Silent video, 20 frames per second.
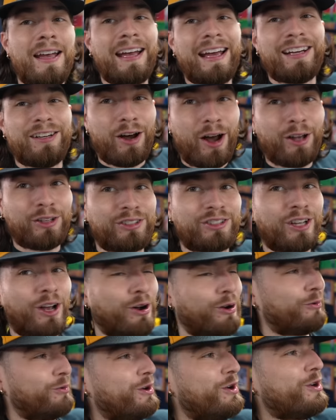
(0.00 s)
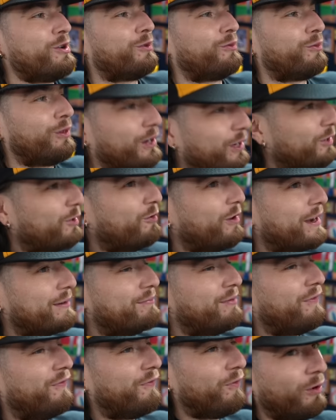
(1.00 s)
And also, real quick
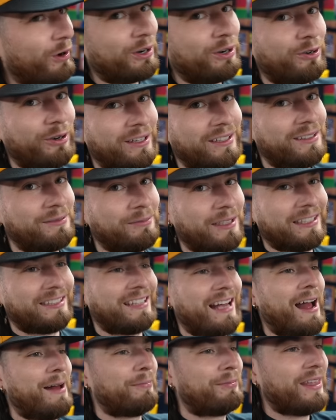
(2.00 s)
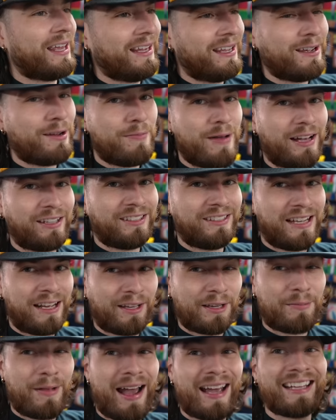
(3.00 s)
before Christmas, I'm thinking about
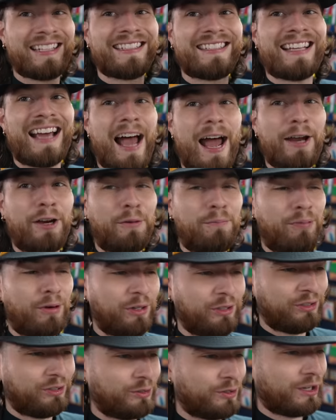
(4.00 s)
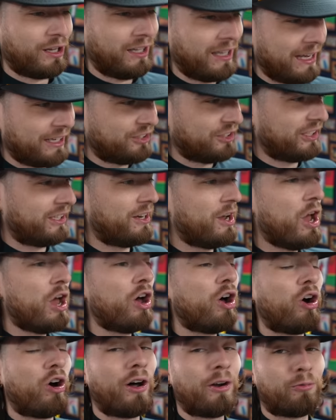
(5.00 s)
selling my entire personal collection
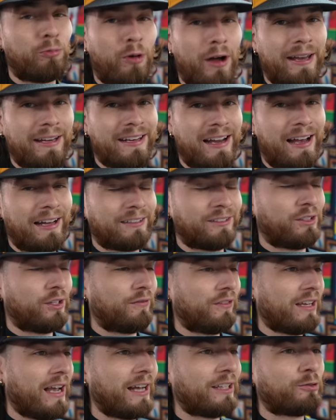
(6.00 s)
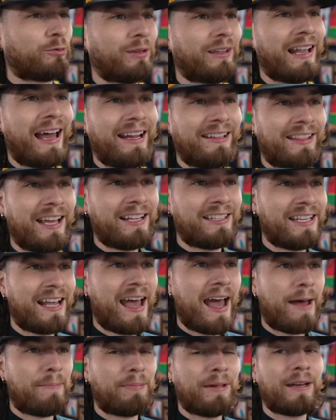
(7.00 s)
on Whatnot. So if you guys would like that to
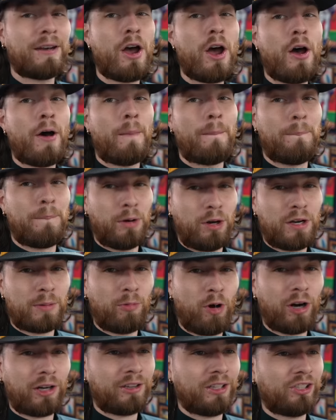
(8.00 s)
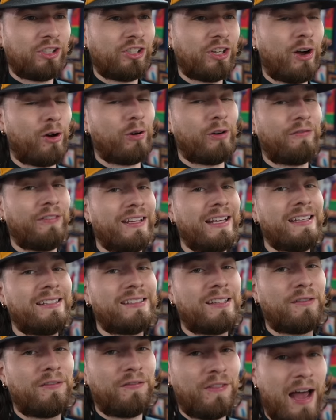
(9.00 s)
happen, bookmark the show. If it
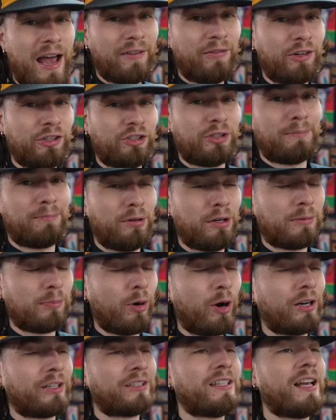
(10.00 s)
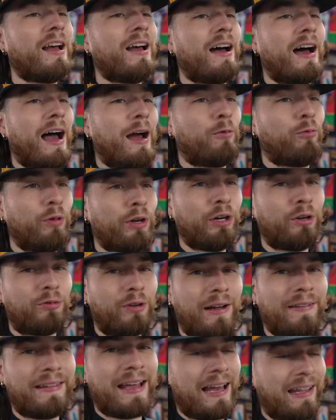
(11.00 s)
gets to 500 bookmarks, I will
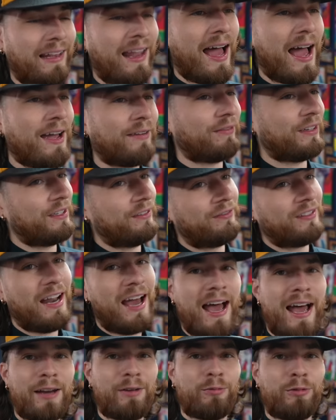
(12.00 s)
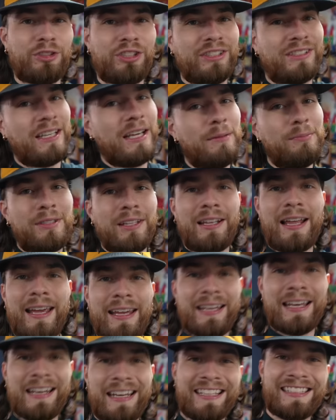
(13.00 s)
run that live. If not, we'll just keep
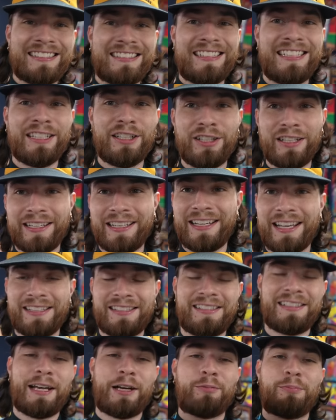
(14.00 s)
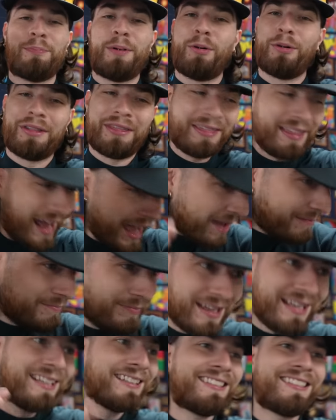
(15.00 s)
delaying it until it gets there. But with that
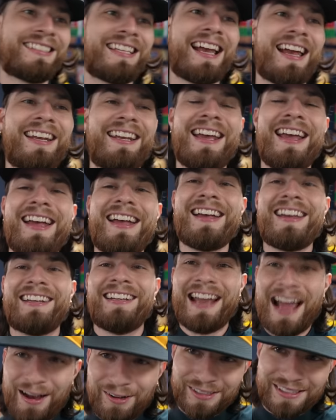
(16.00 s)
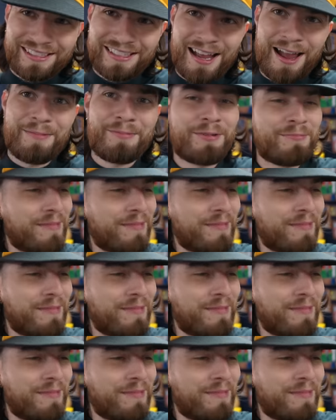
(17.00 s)
being said, now it's time to